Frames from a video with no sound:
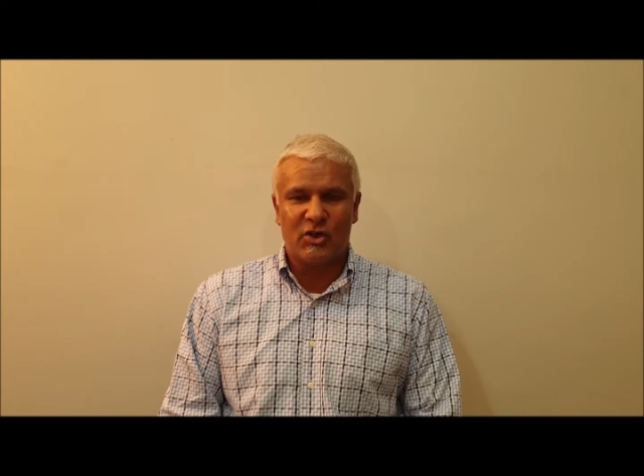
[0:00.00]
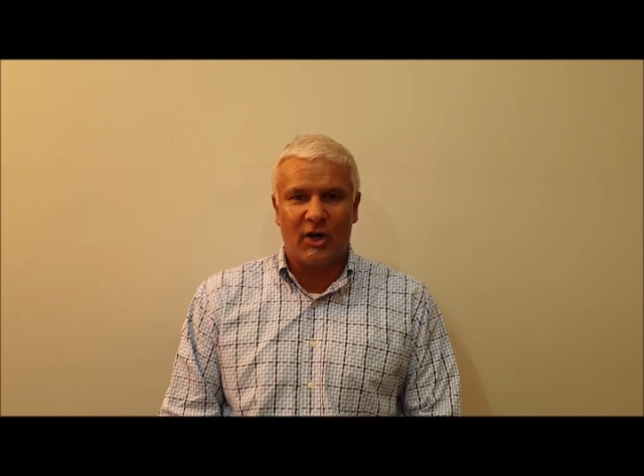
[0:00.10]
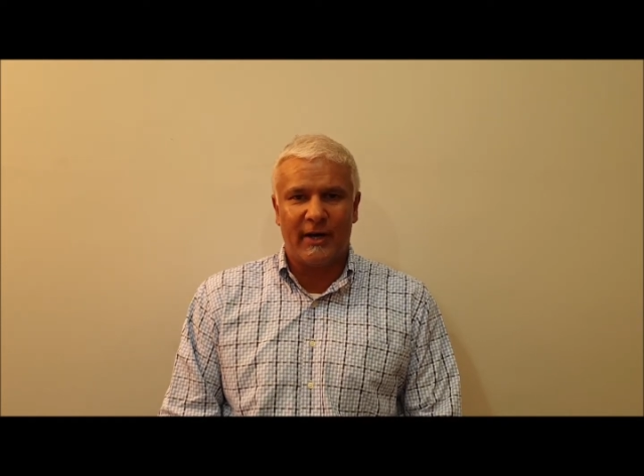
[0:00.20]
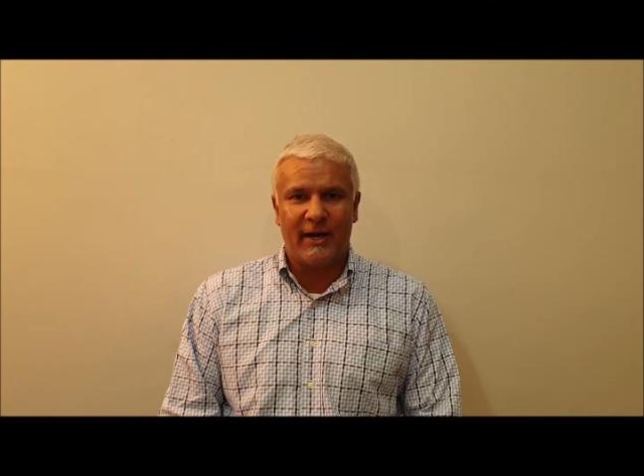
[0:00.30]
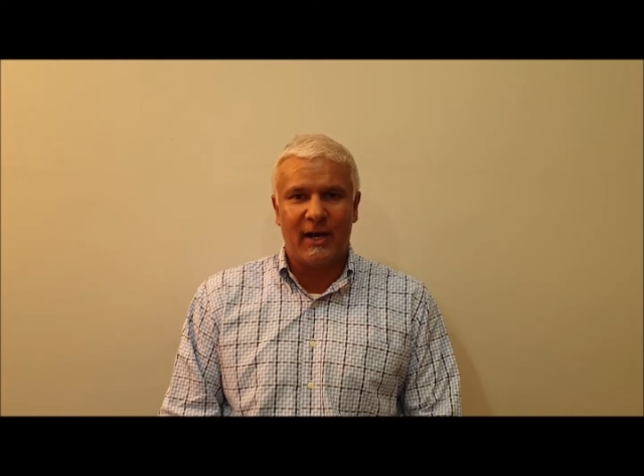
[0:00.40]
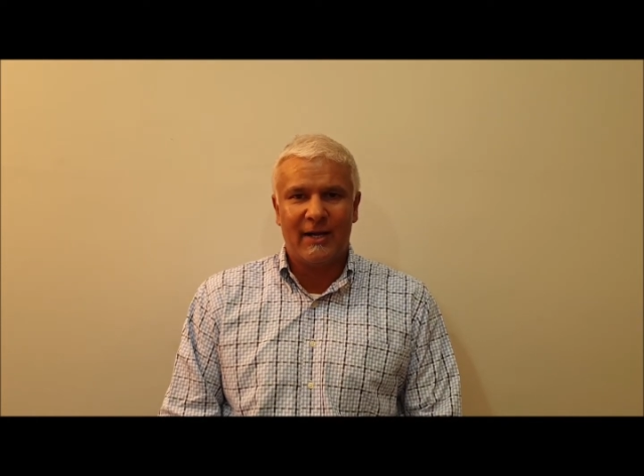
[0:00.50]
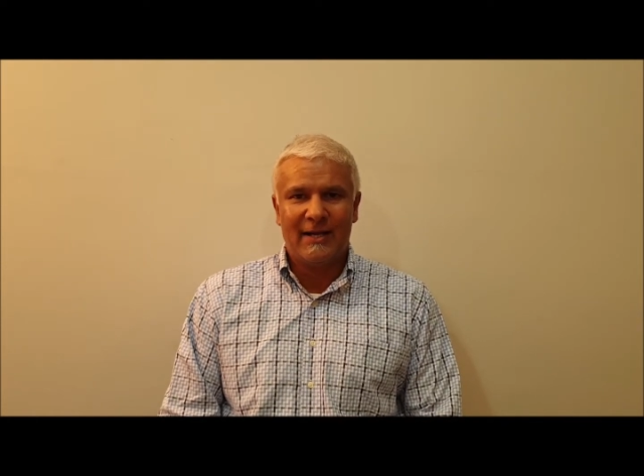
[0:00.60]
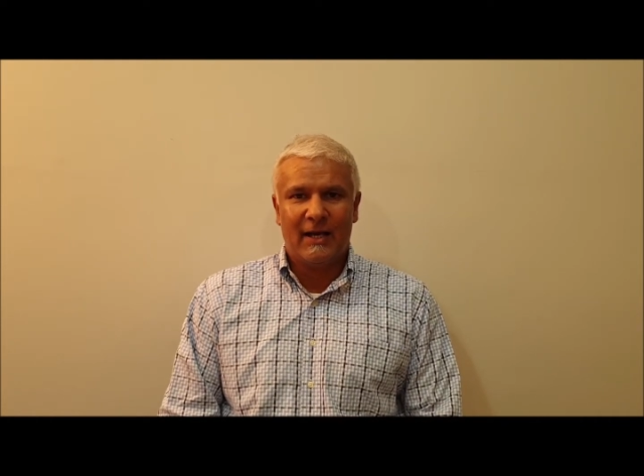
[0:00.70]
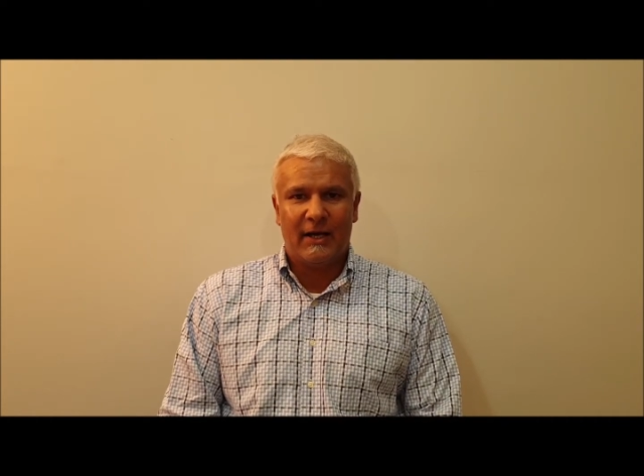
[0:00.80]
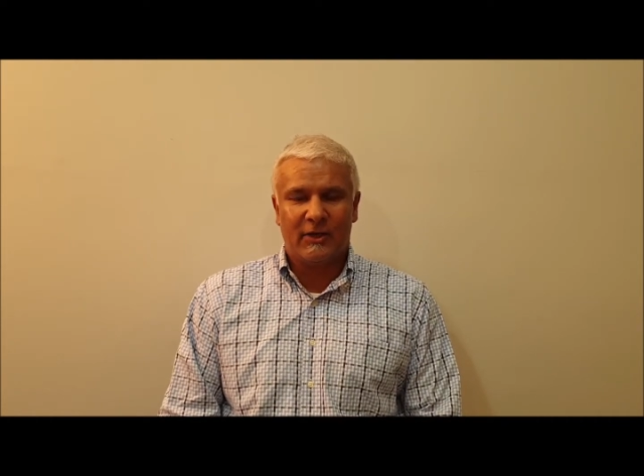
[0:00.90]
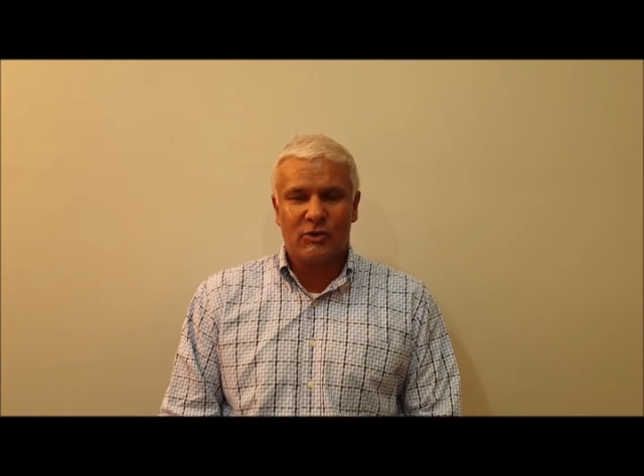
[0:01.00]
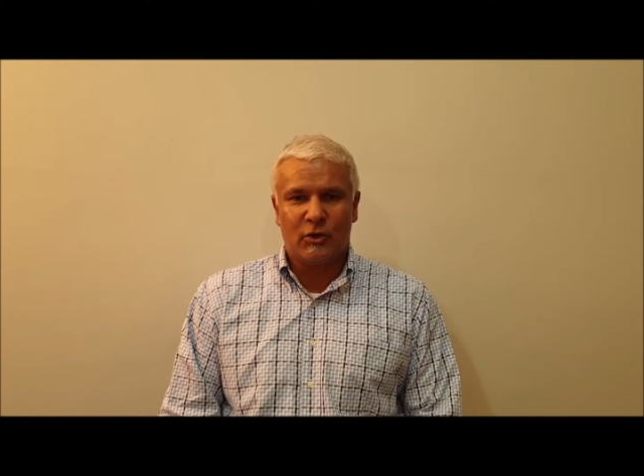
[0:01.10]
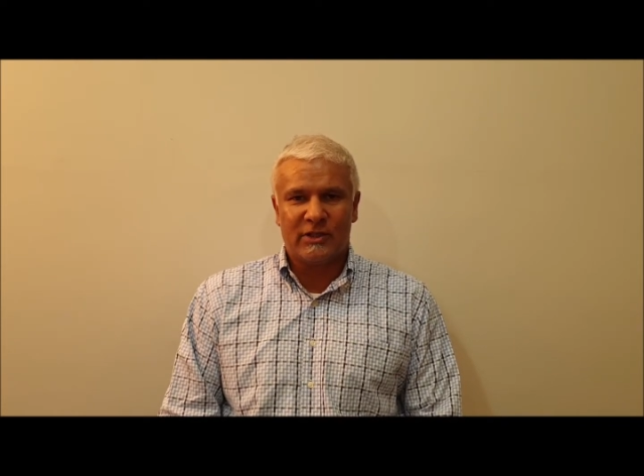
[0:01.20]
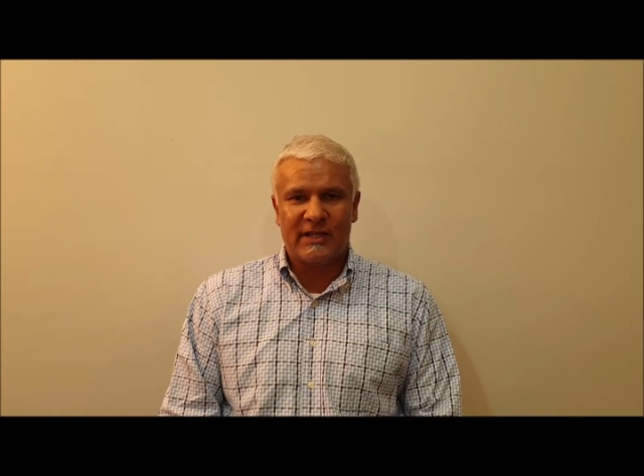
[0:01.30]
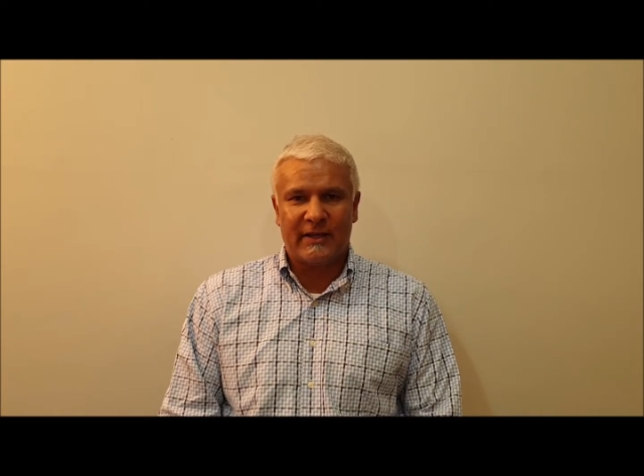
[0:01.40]
China and it can
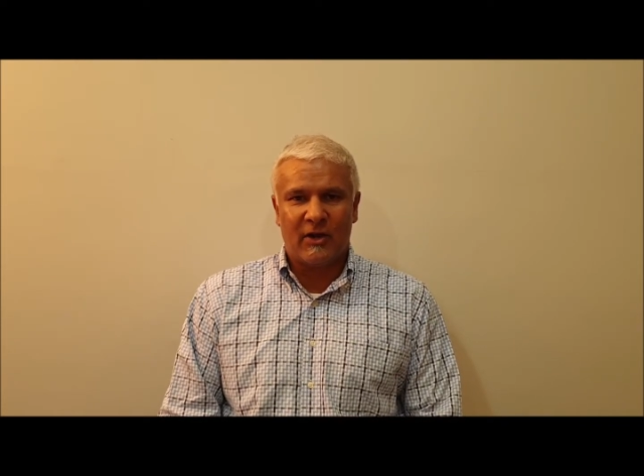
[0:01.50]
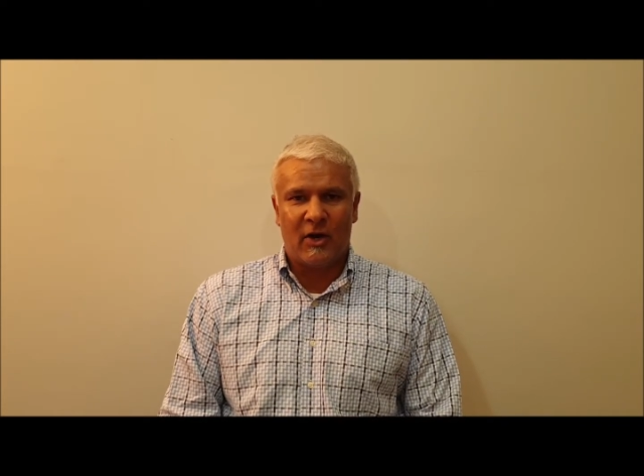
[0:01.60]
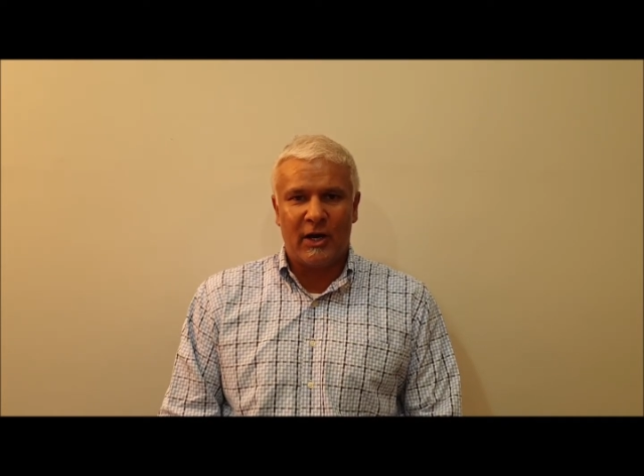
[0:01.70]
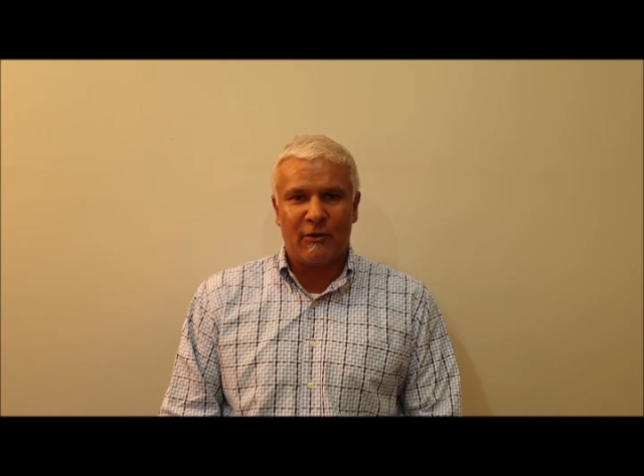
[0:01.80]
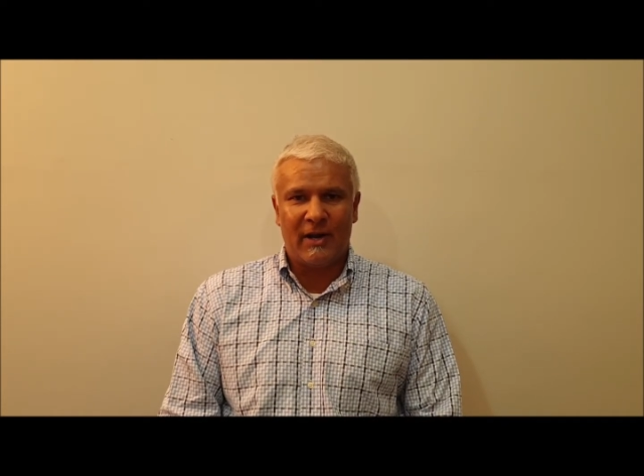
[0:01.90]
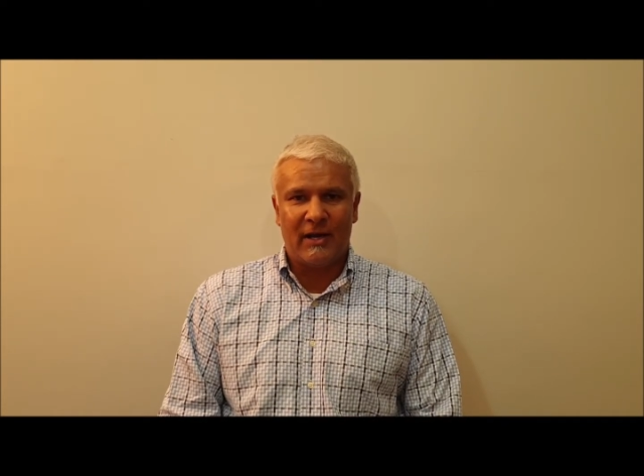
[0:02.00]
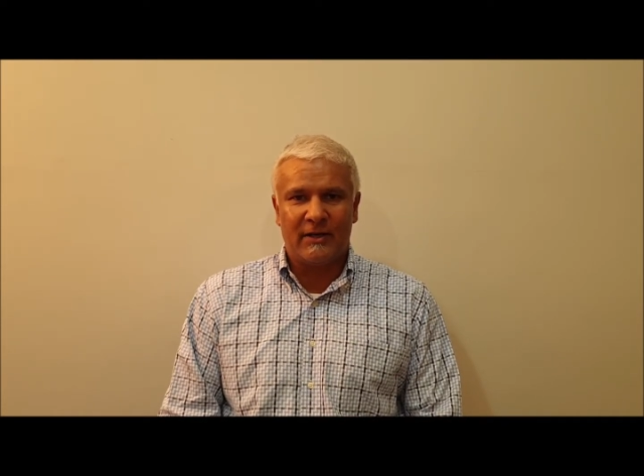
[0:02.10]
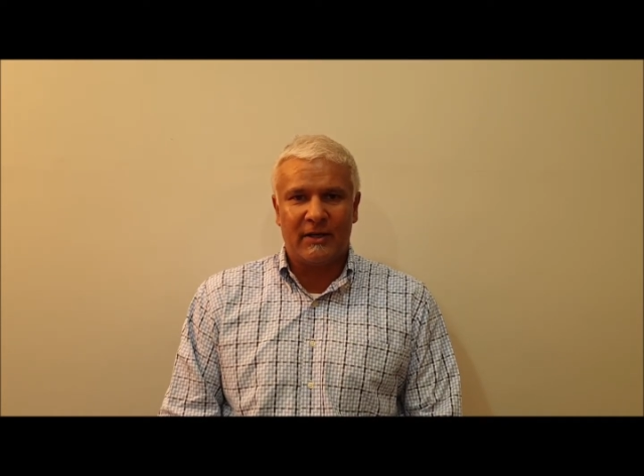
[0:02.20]
sort of take the high ground.